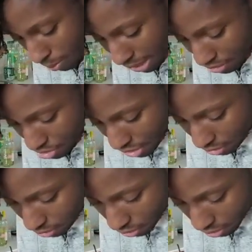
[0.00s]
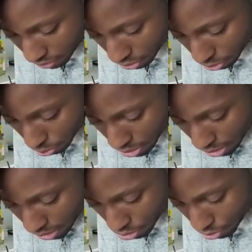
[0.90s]
mite check of
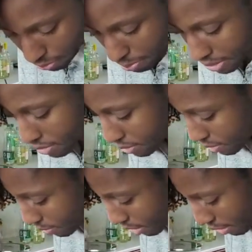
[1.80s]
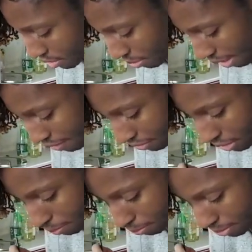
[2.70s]
300 bees, uh, right. so half a
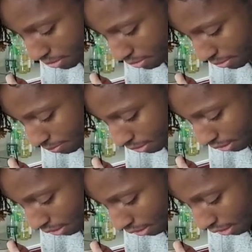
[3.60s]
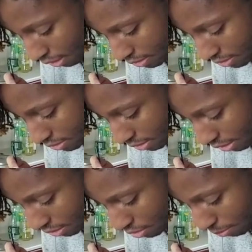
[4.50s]
cup of bees, and
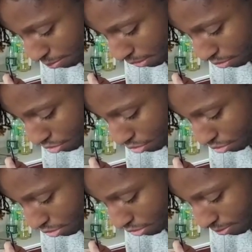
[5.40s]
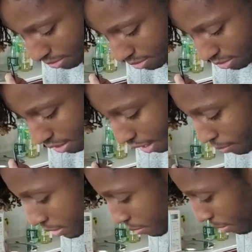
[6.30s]
uh, dump powdered sugar on them and see how
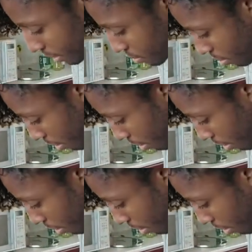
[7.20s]
many mites you